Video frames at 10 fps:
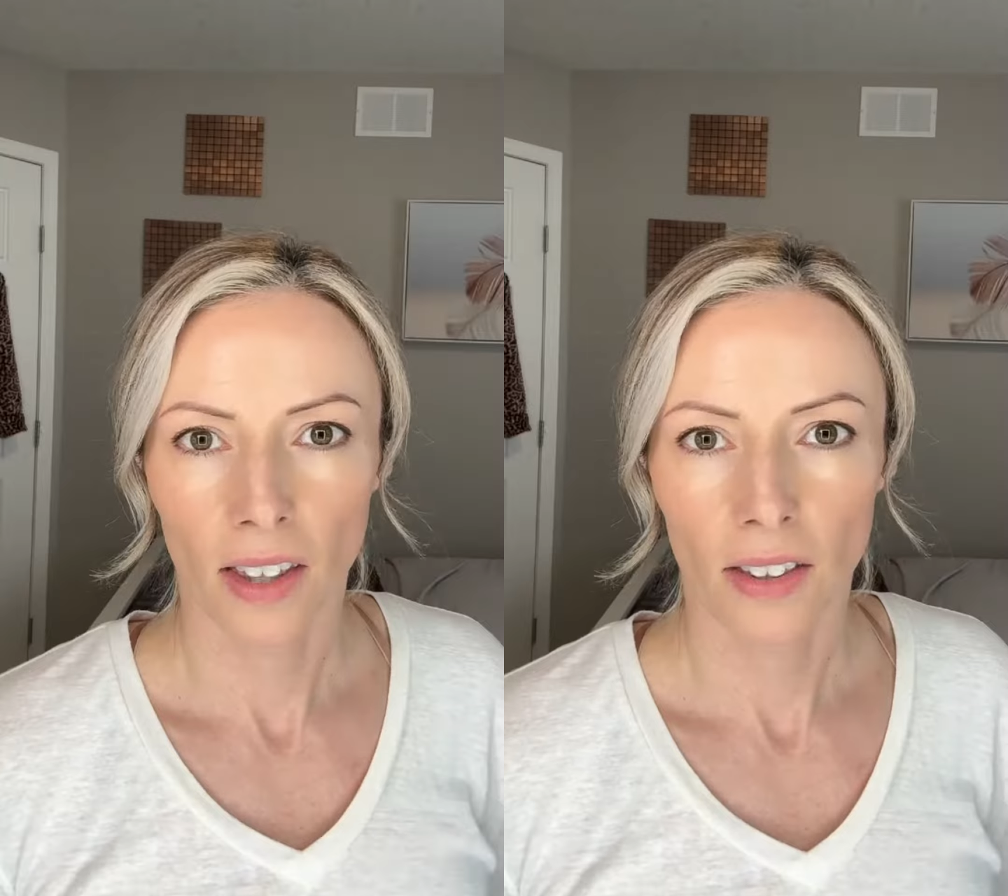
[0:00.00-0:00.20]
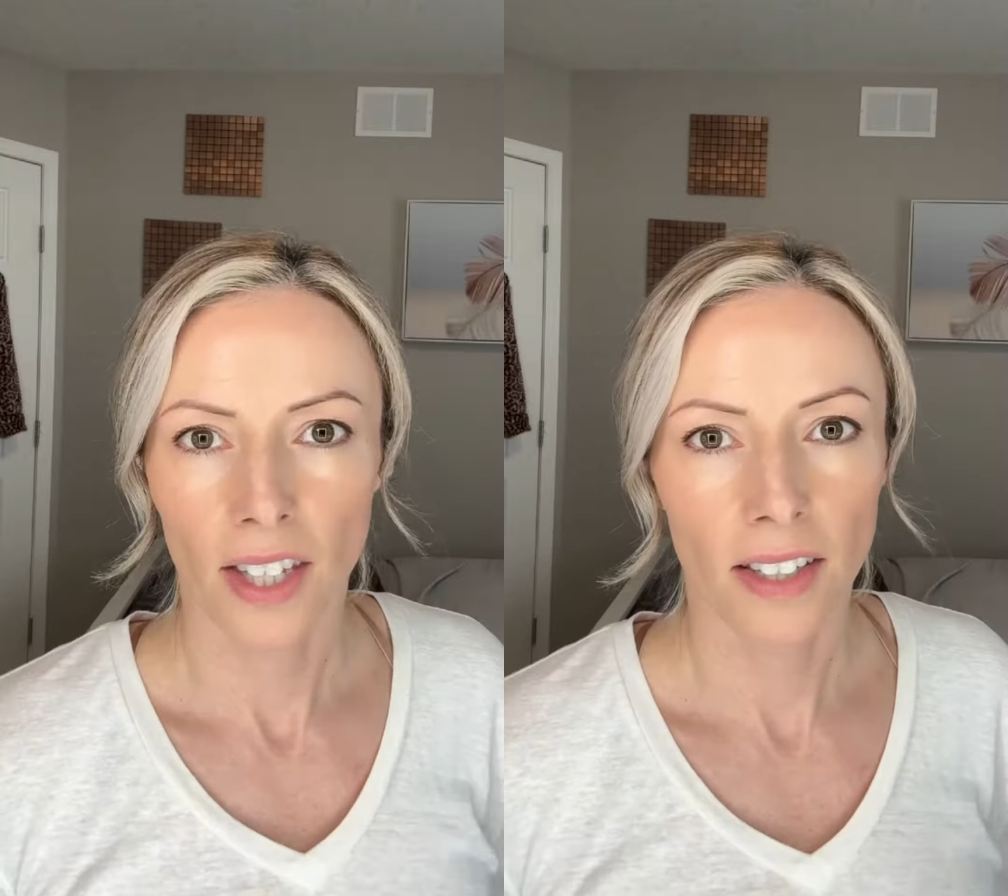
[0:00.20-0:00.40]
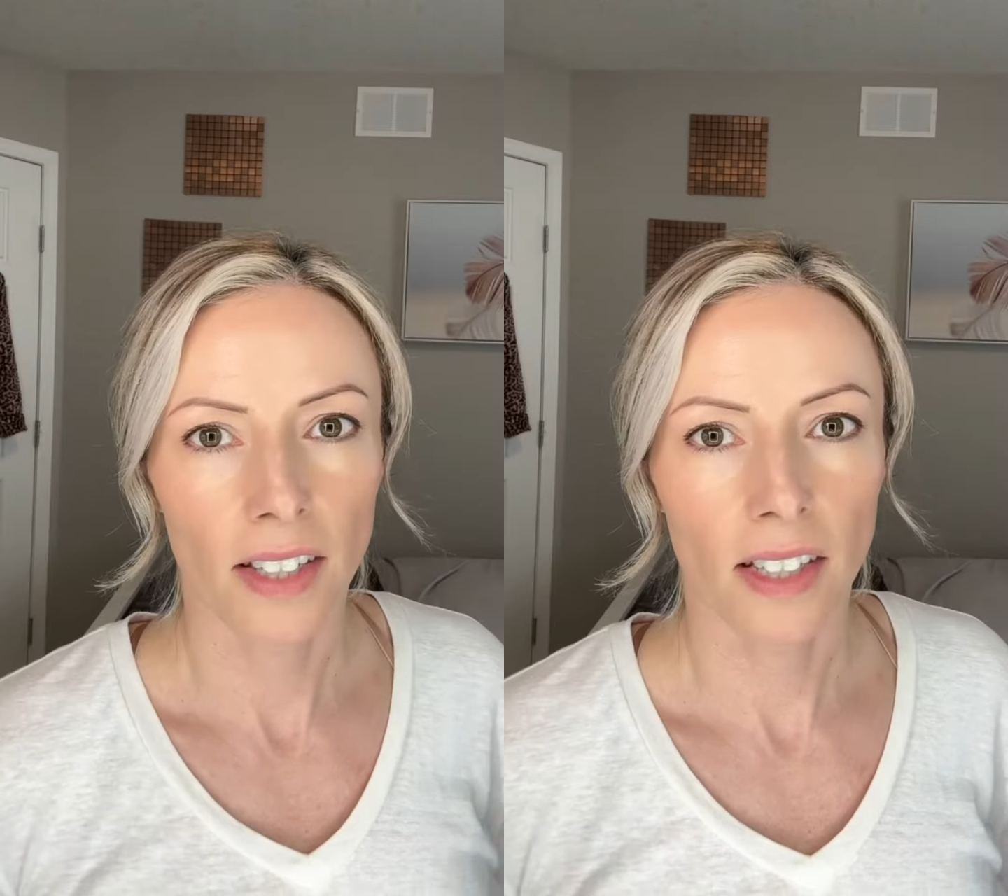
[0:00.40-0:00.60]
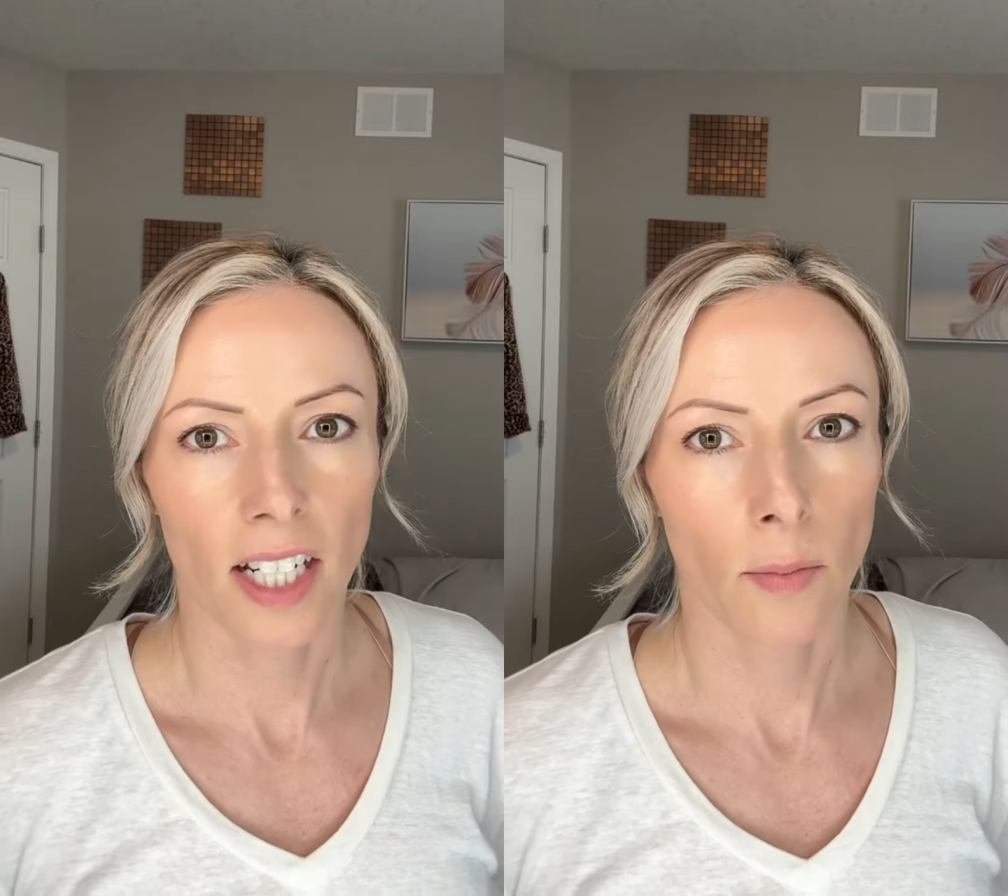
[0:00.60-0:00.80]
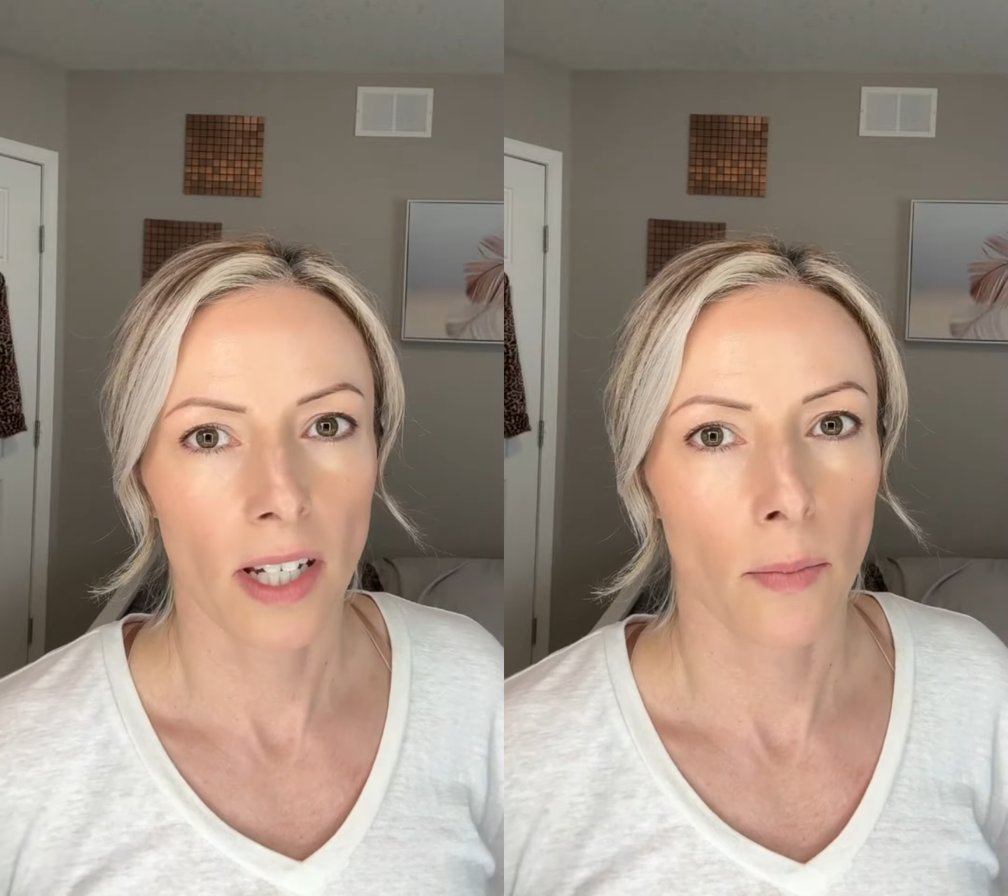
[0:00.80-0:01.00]
This is
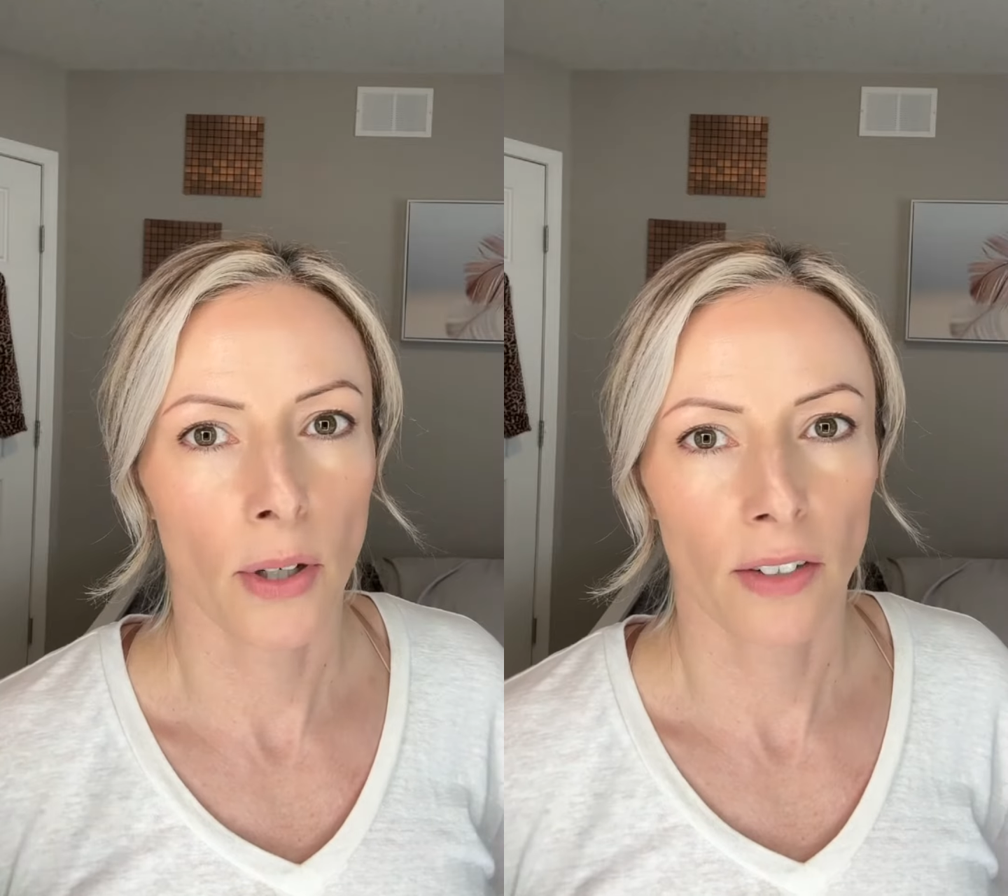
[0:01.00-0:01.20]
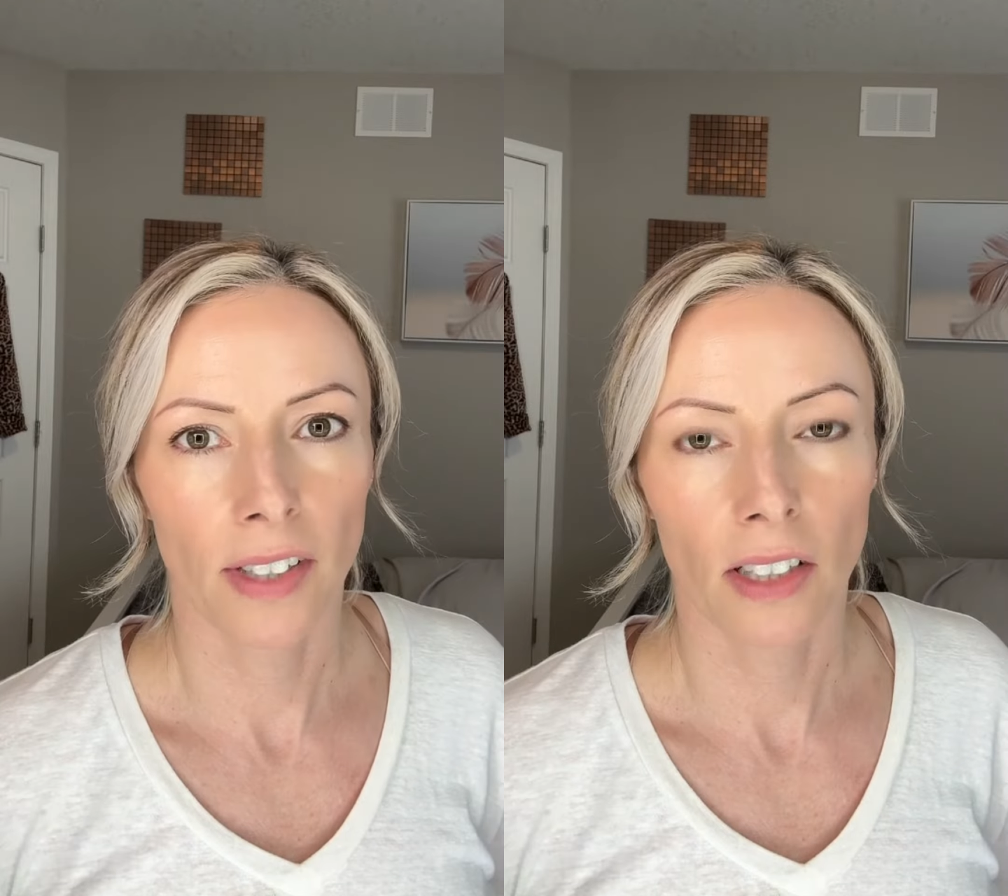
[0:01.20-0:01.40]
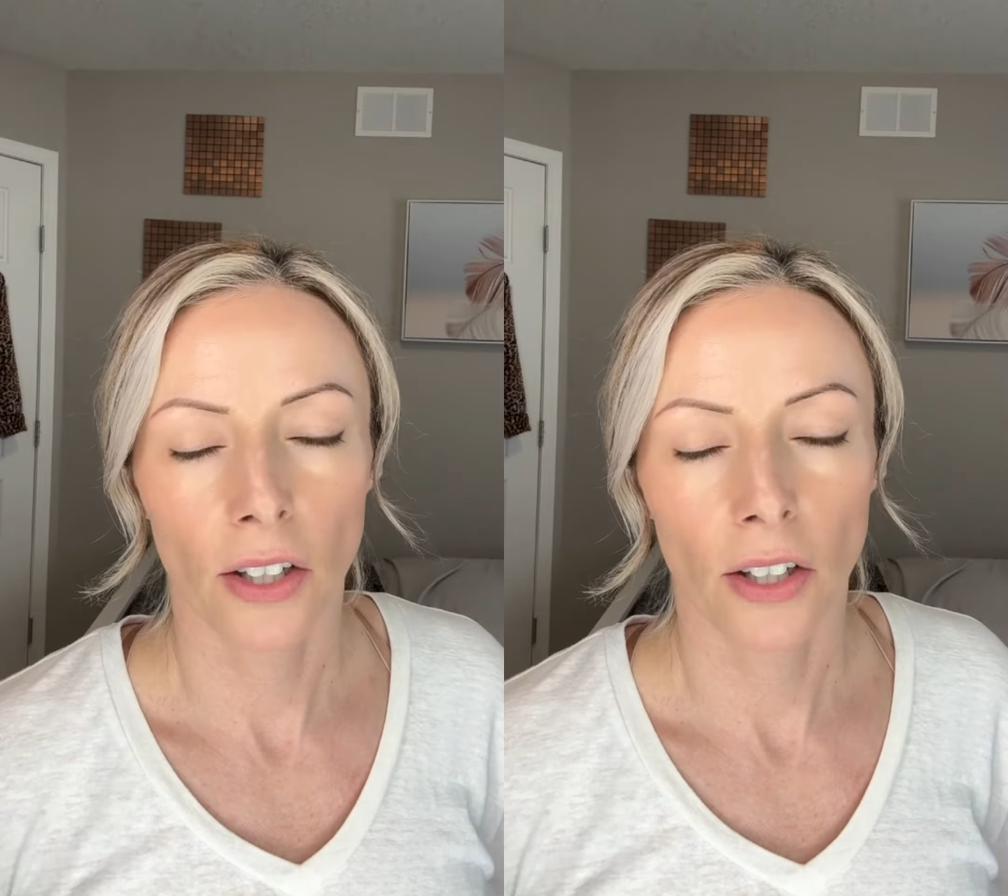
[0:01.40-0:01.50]
going to be a perfect